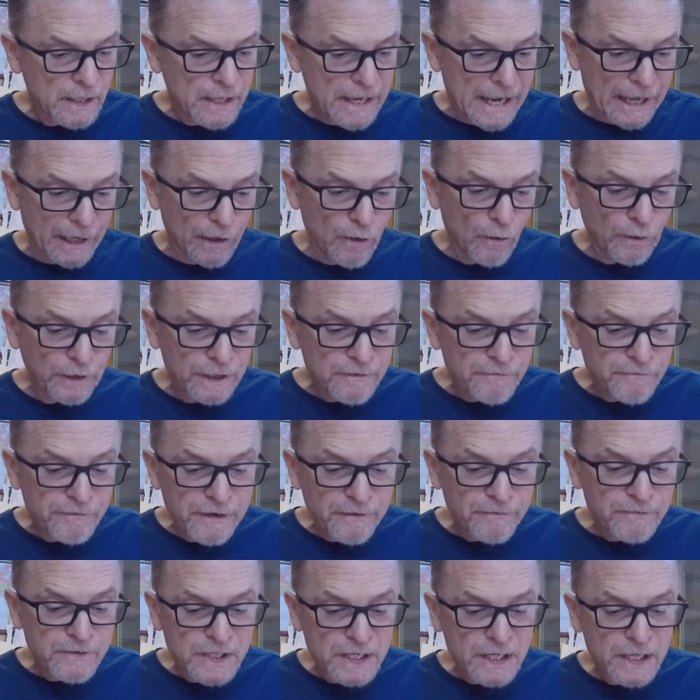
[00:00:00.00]
and only
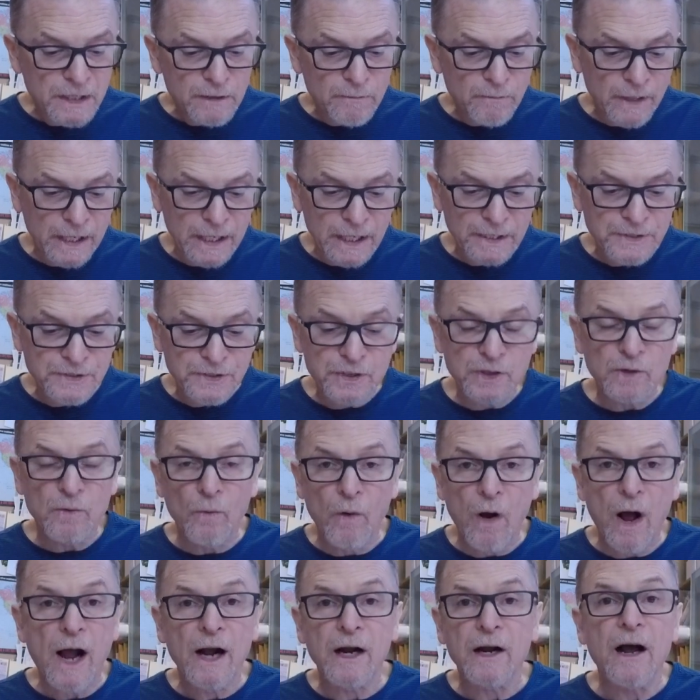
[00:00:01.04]
fifteen minutes to
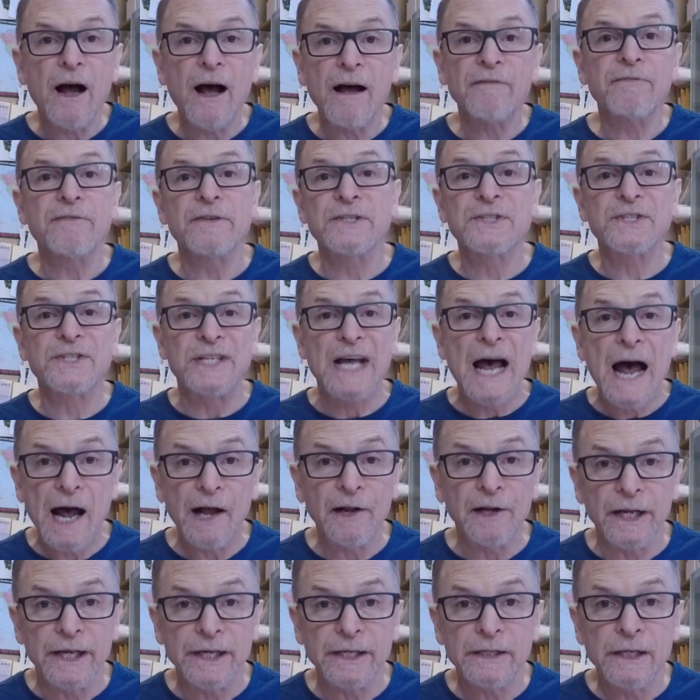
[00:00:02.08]
walk off a
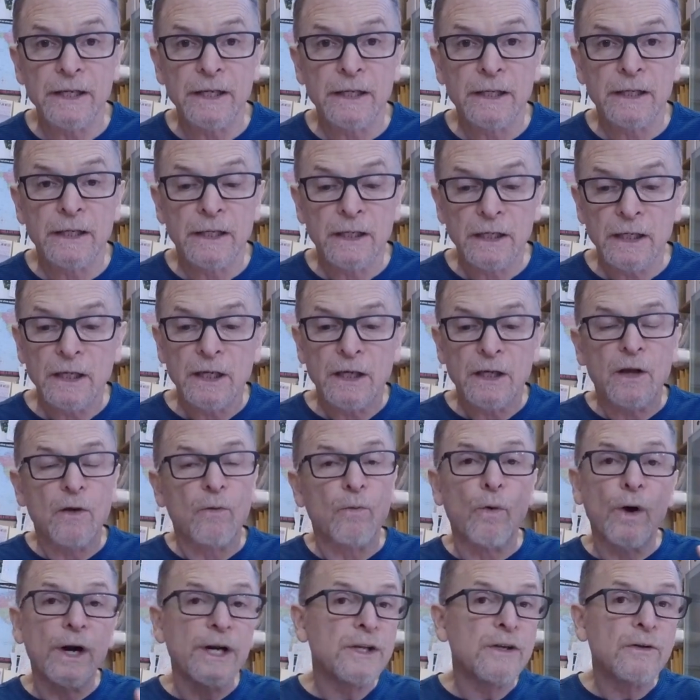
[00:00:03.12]
salad,
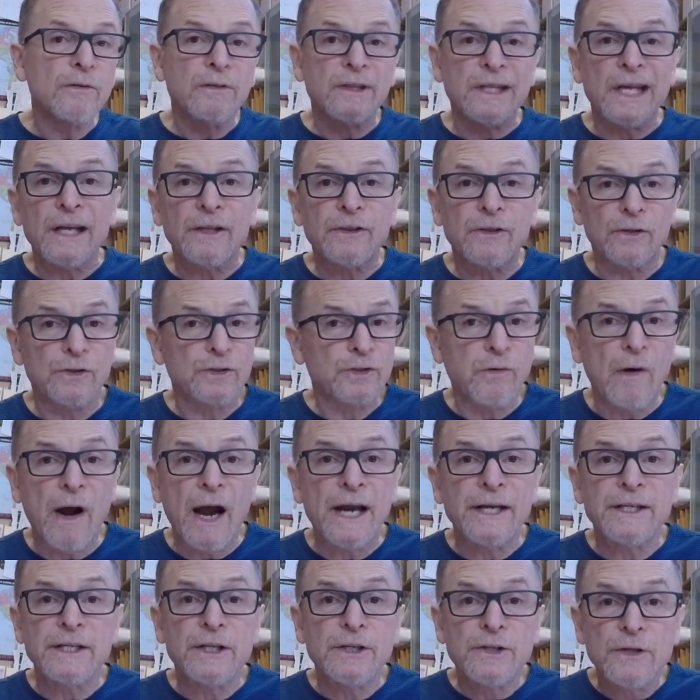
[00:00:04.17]
what do you think they're
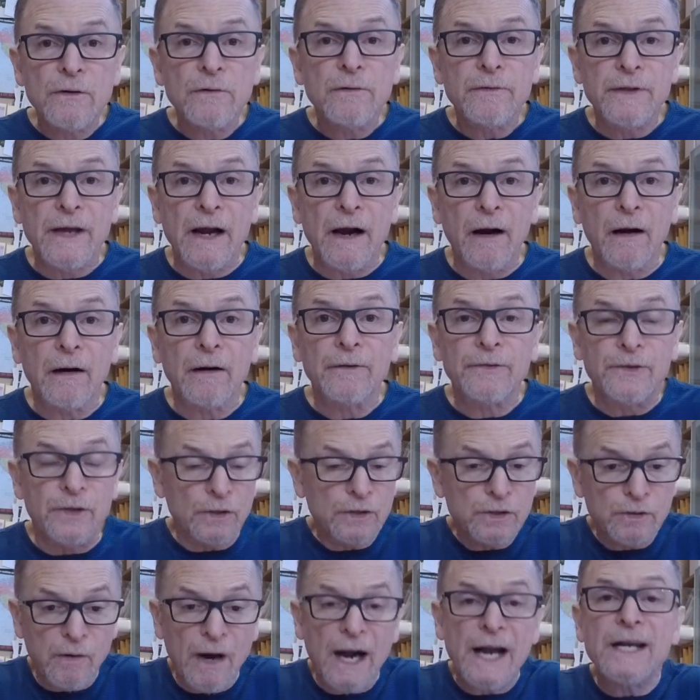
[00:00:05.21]
trying to do there?
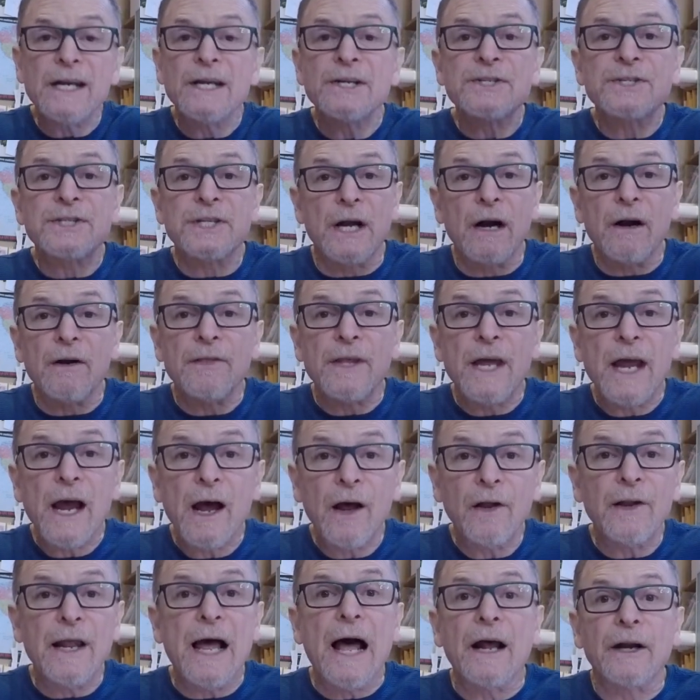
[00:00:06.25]
They're trying to scare the
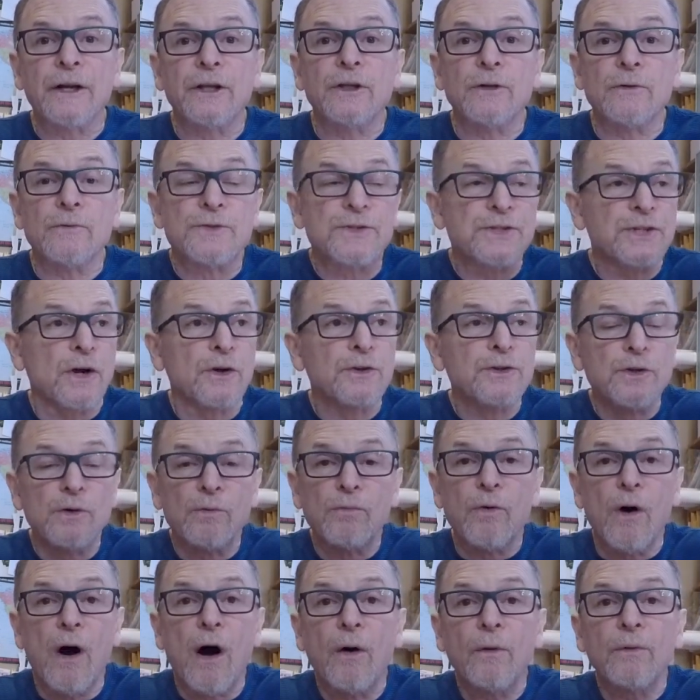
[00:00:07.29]
hell out of you so you
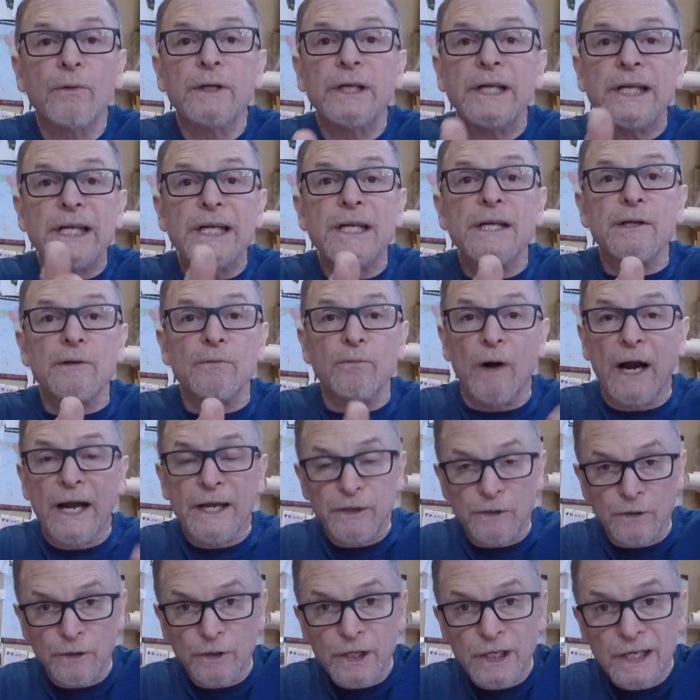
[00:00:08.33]
won't eat,
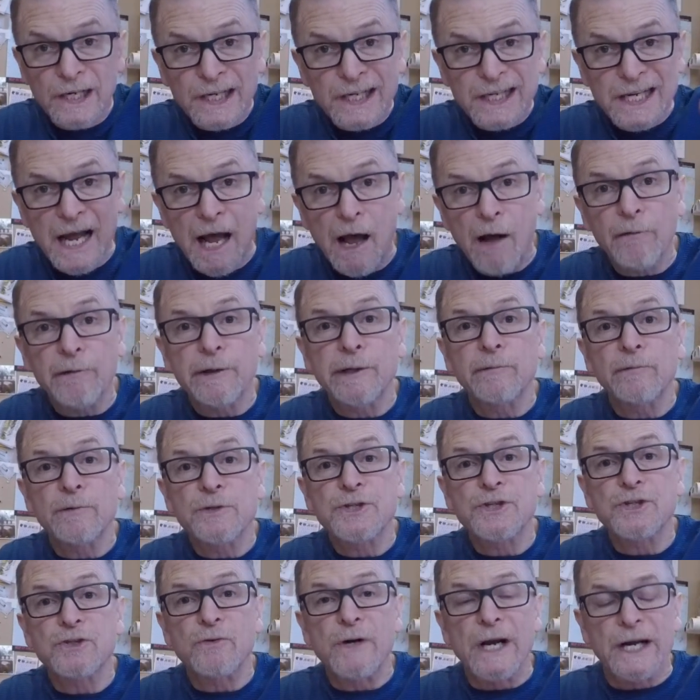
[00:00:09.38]
right? You're going to calorie
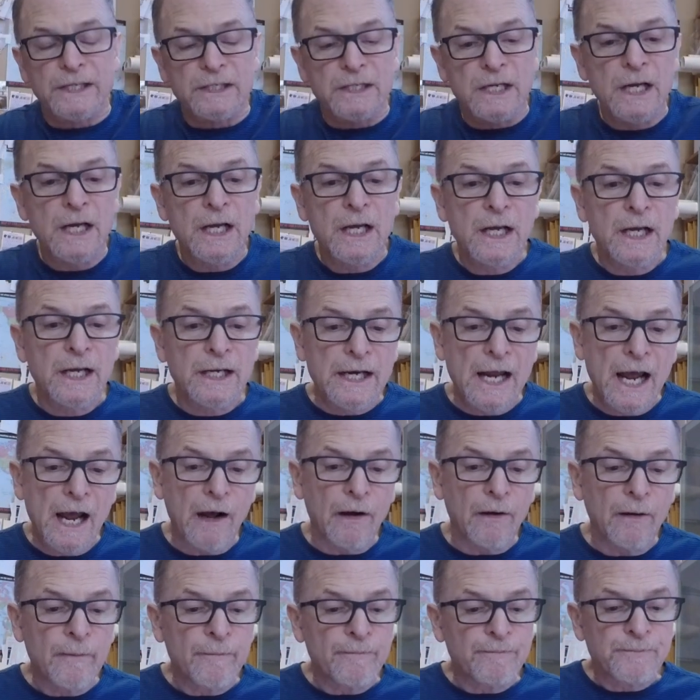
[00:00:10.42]
restrict. Now,